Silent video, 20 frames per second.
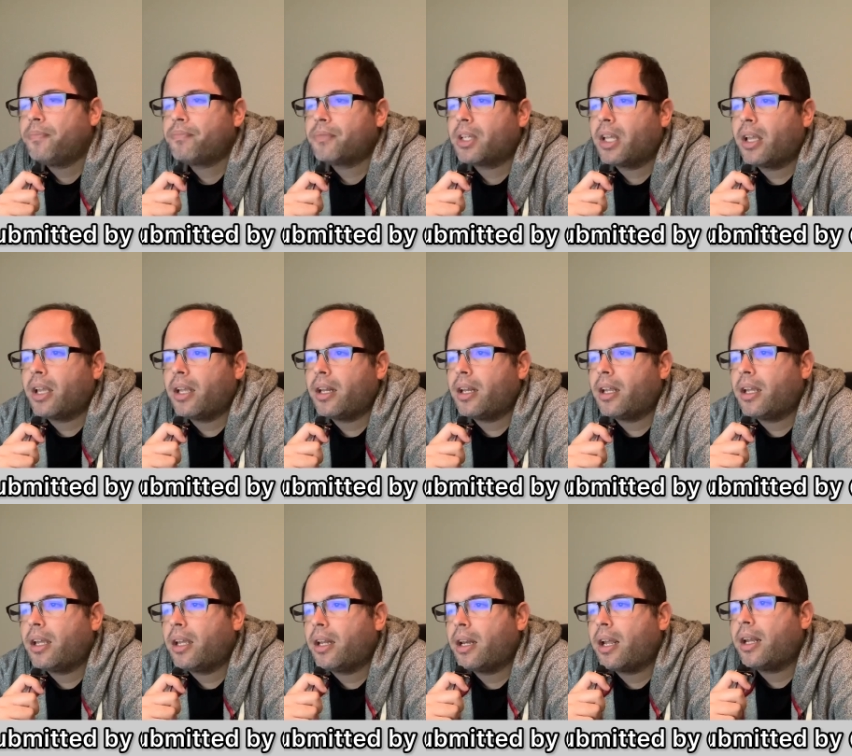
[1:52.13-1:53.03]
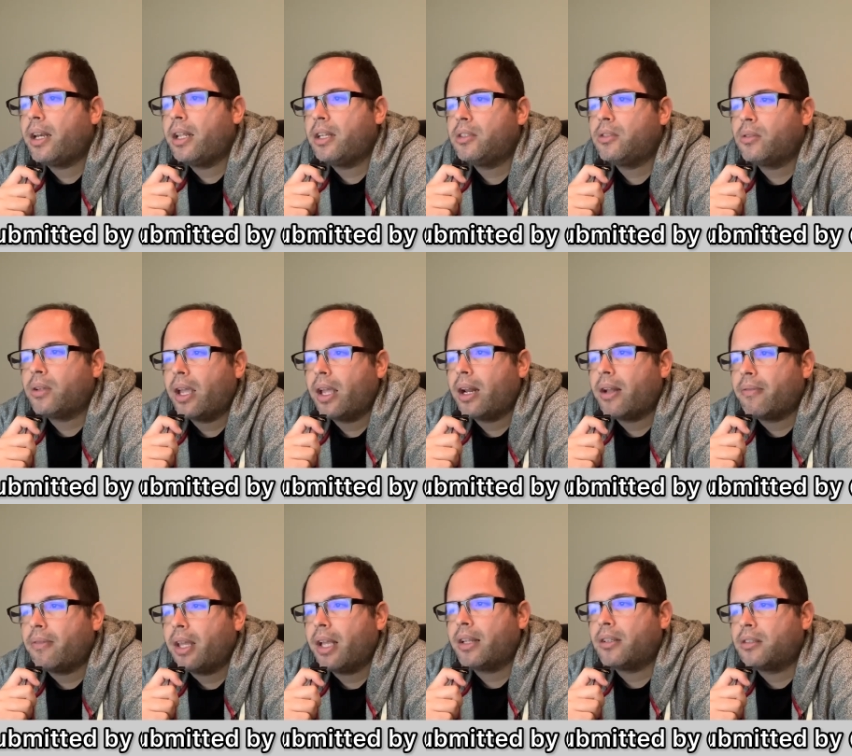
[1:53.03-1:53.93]
And I need to get a
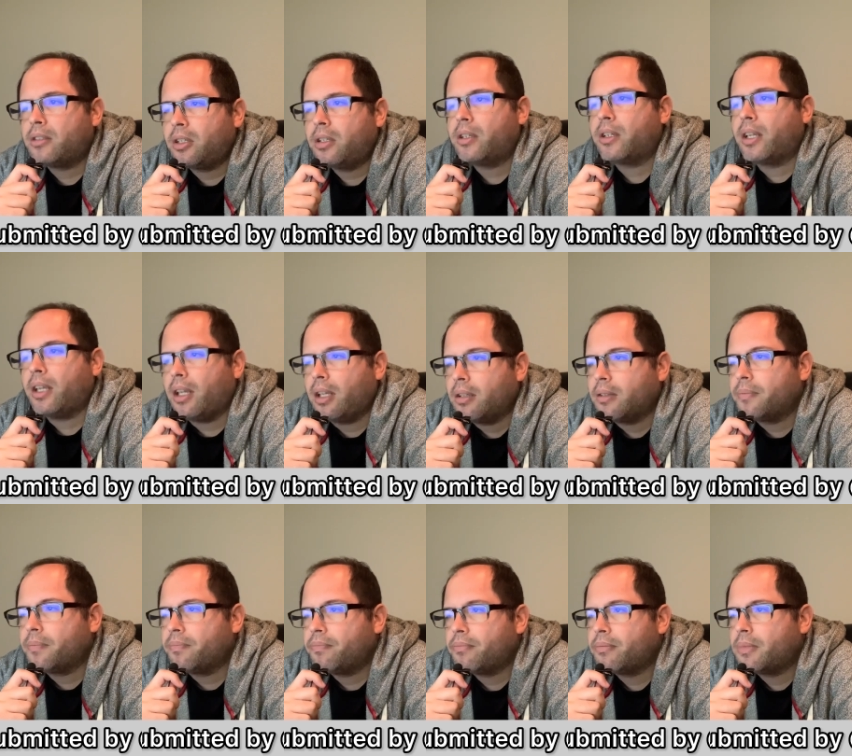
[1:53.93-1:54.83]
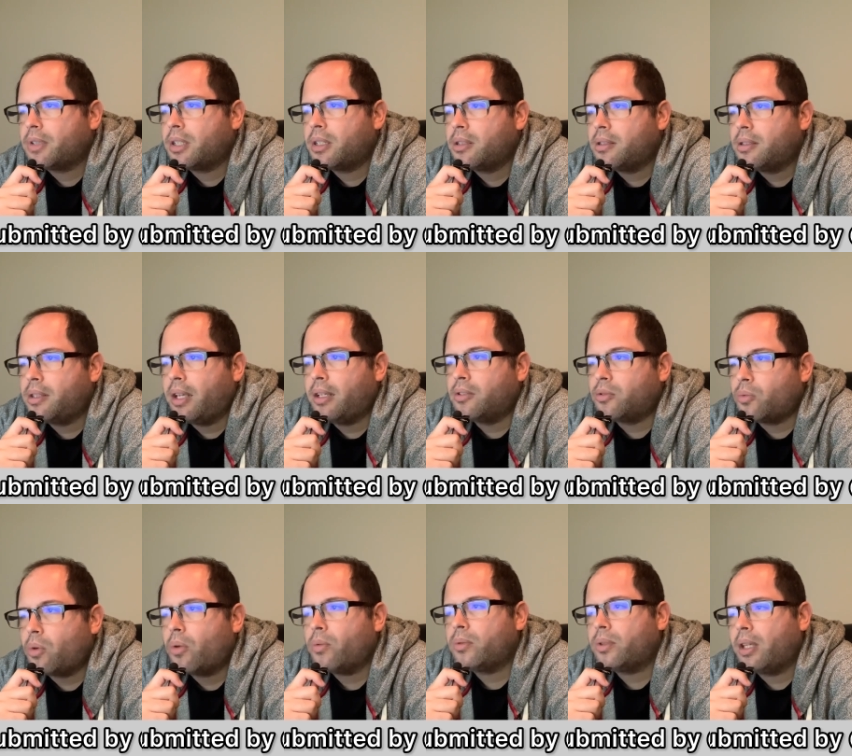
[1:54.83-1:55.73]
vegan turkey. Since
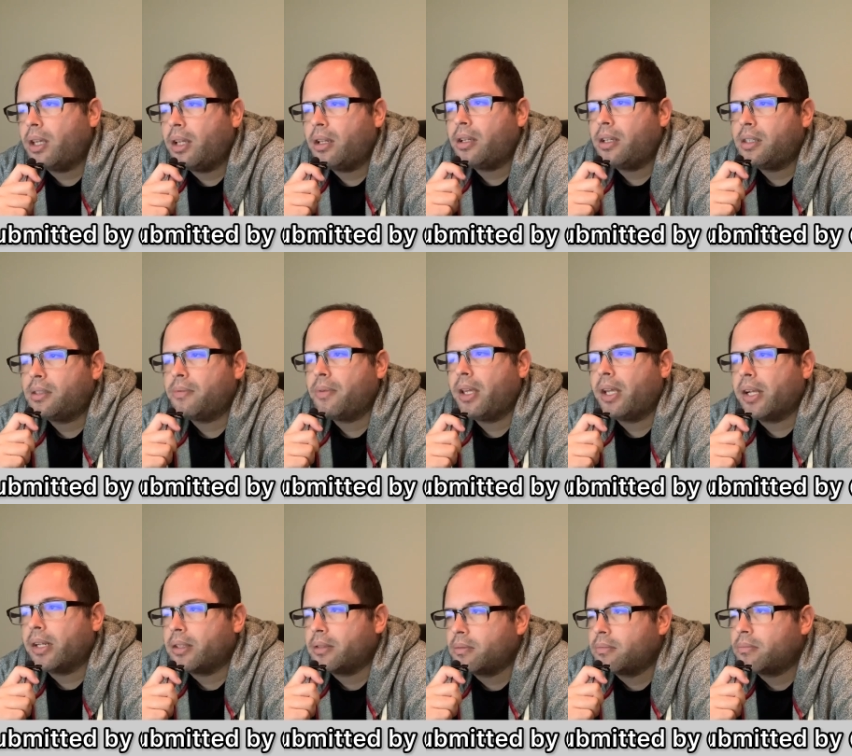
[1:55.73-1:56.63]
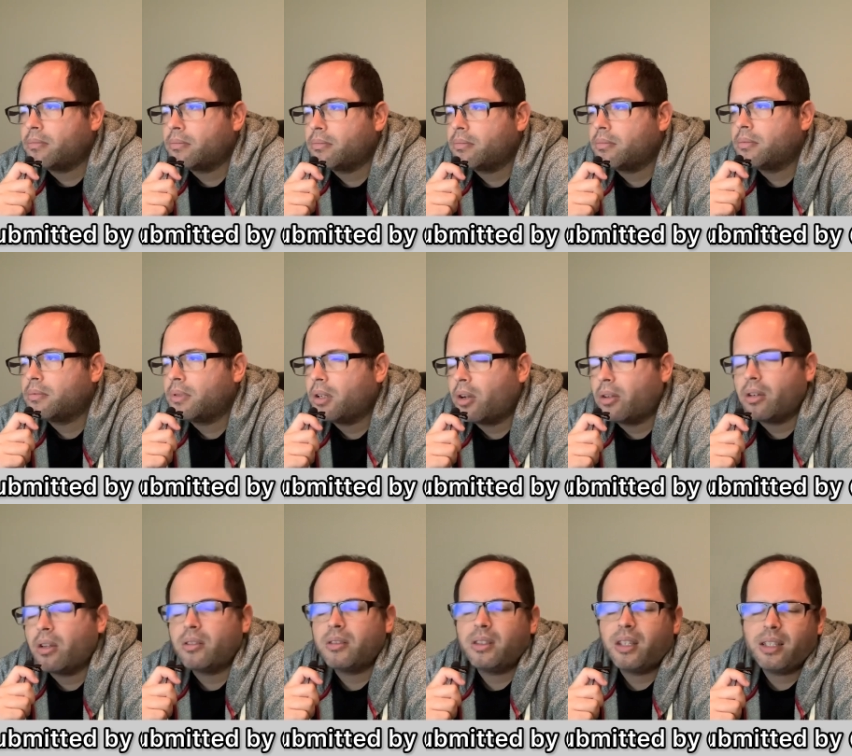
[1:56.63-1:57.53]
roadkill is vegan. Oh,
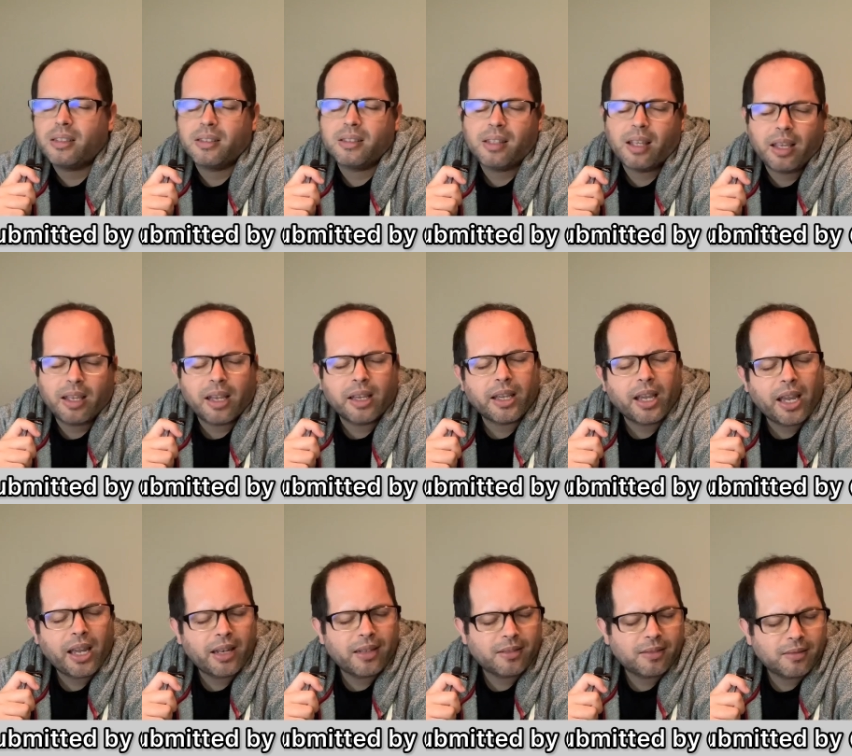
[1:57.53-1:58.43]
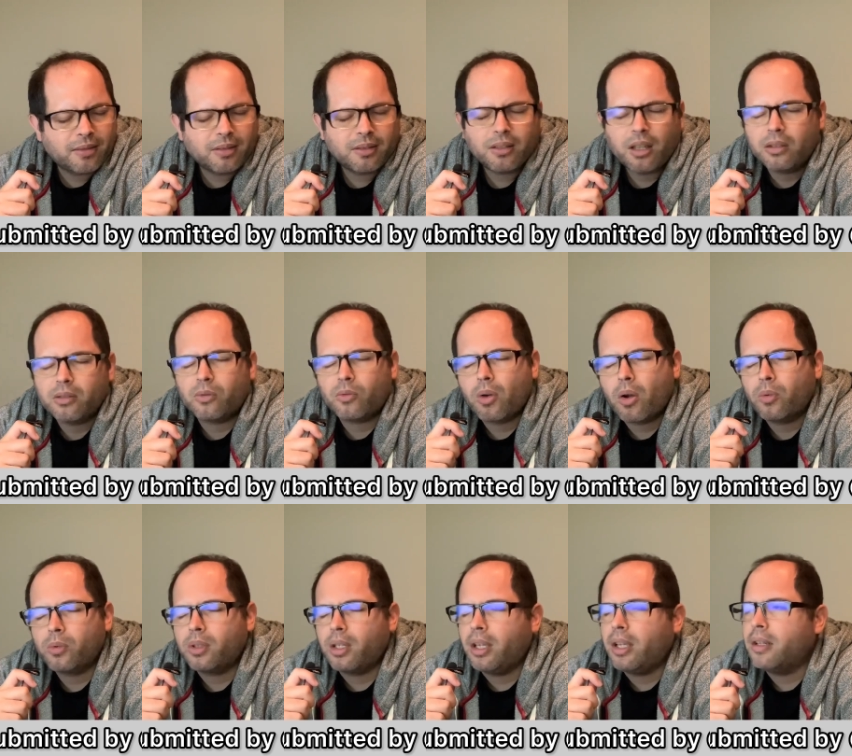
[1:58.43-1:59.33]
not this thing again. Not
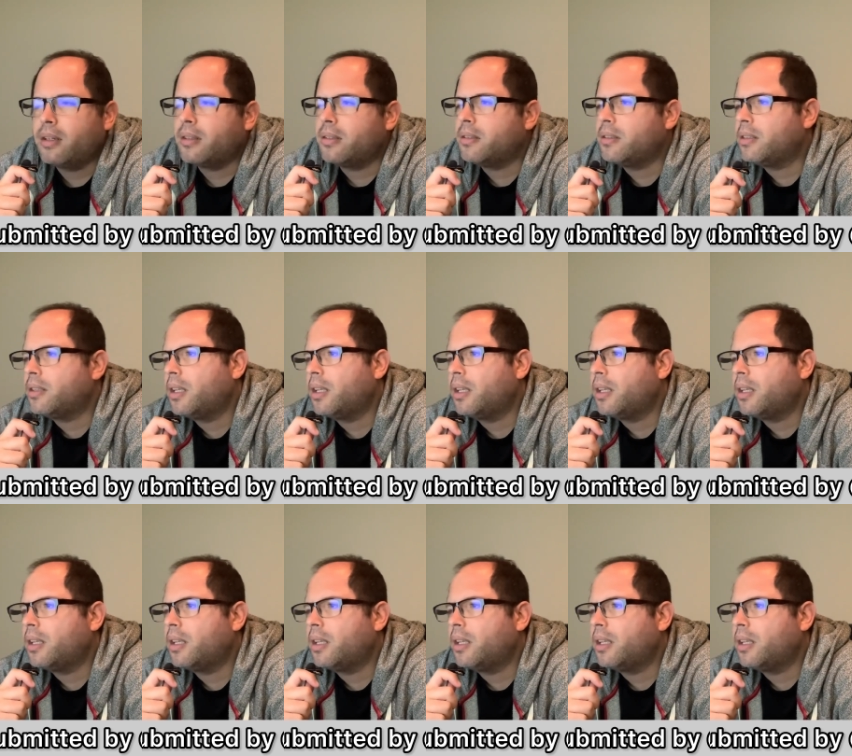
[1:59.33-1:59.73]
roadkill.